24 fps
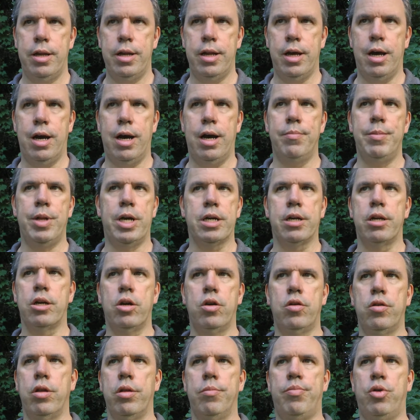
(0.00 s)
Now, I'm not going
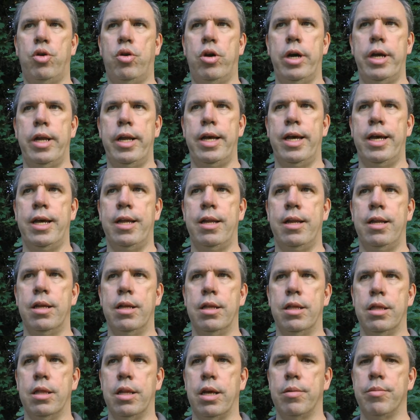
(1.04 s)
to go to the point and
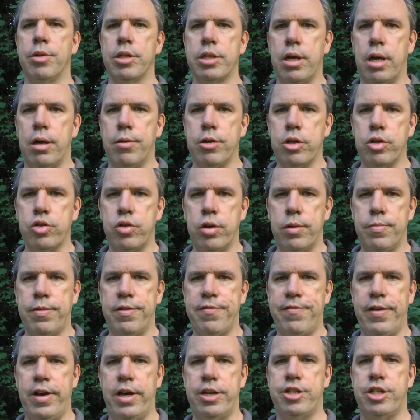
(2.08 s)
label Donald Trump a
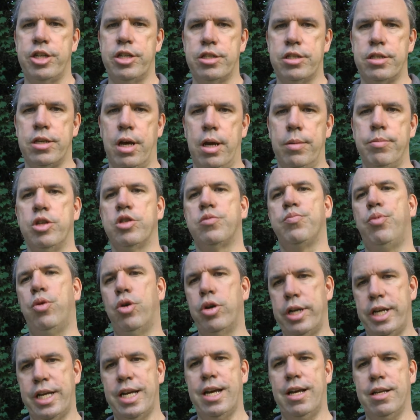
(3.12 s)
fascist. I'm just
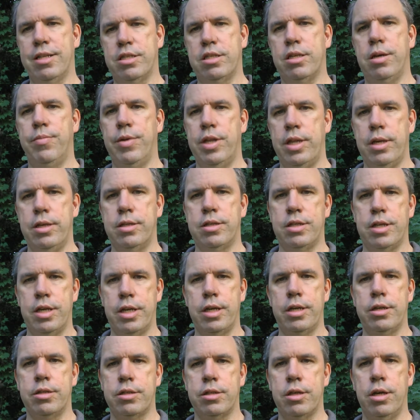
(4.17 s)
pointing out some of these
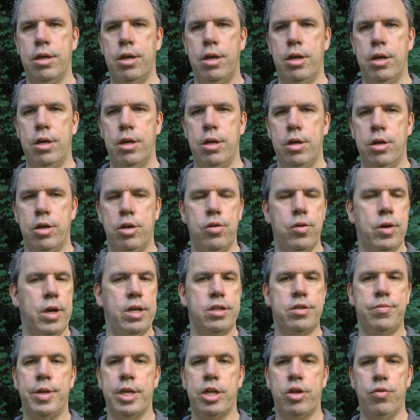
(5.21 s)
things You
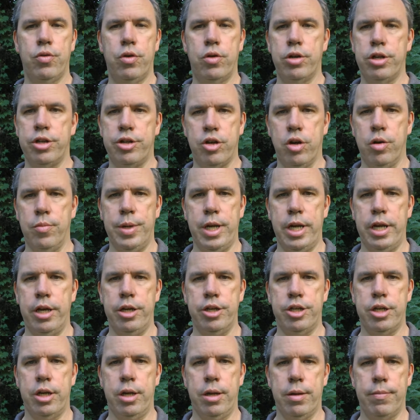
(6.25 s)
guys make your own
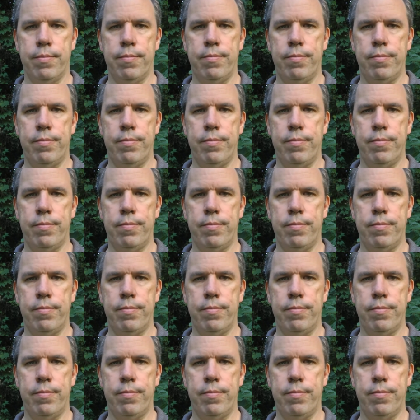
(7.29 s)
determination.